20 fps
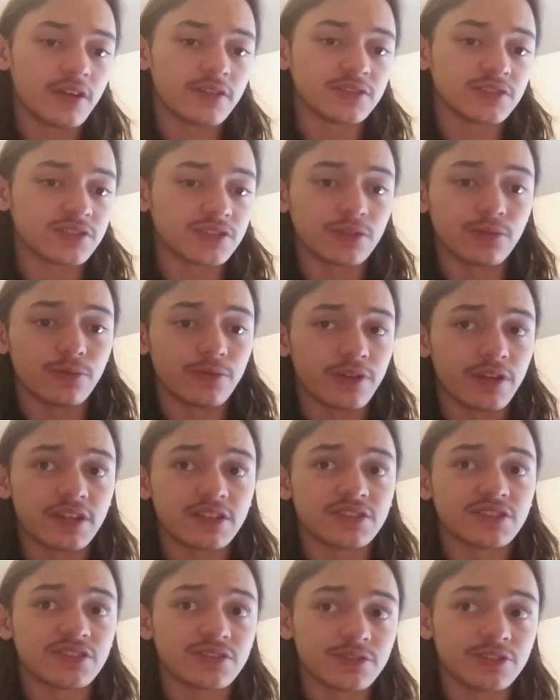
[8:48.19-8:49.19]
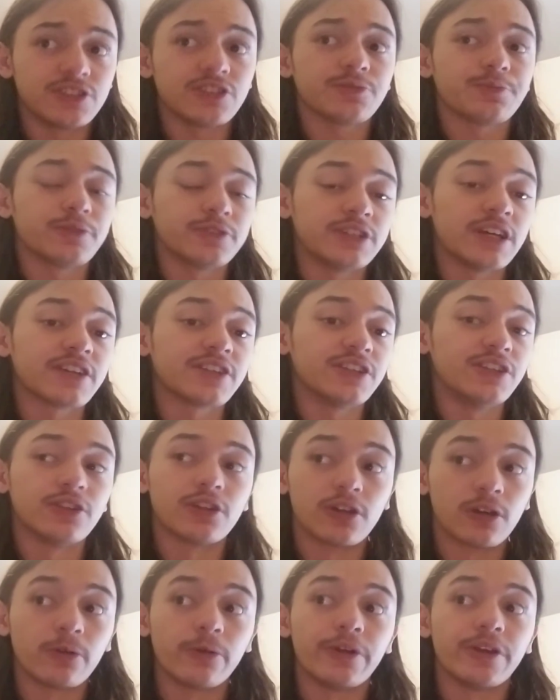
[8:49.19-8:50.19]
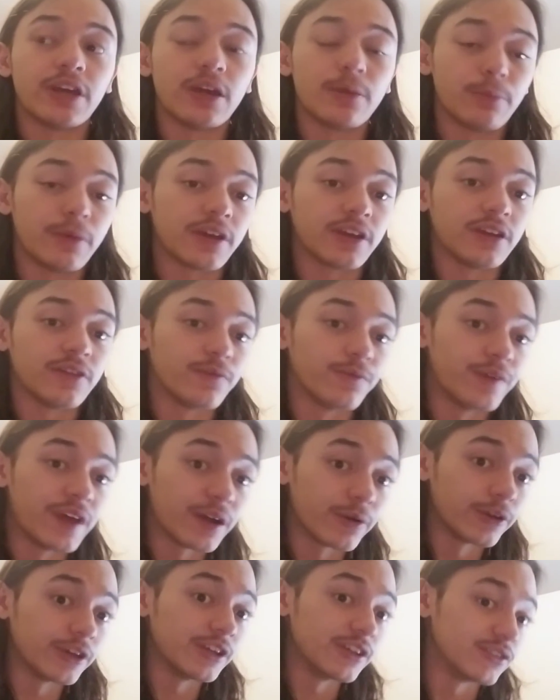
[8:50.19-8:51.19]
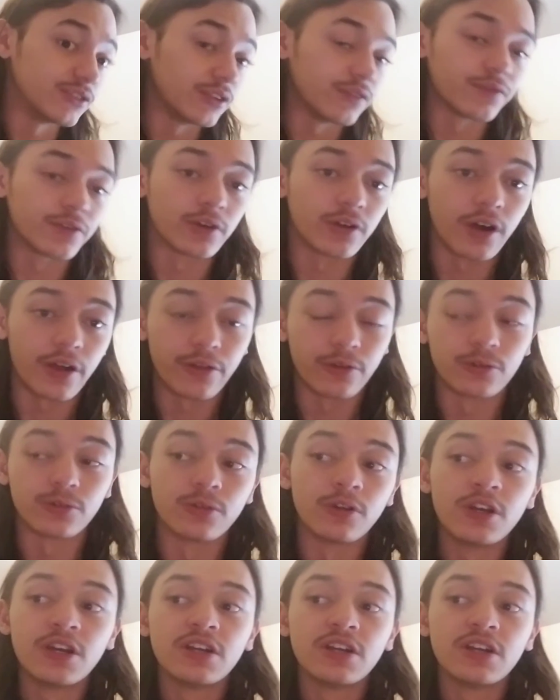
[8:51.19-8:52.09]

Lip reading: So that's just protecting your early game, making it very easy for other